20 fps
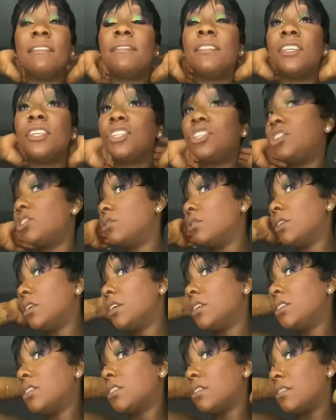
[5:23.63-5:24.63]
this short,
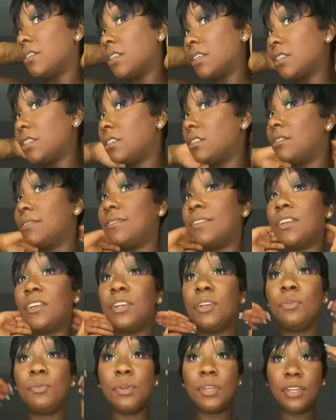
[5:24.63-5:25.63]
so this is very
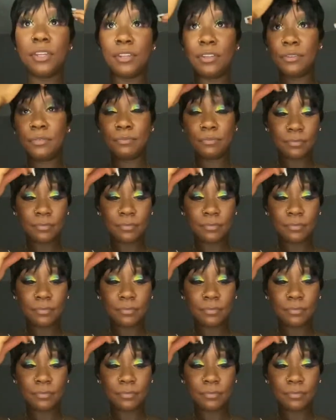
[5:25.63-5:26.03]
weird.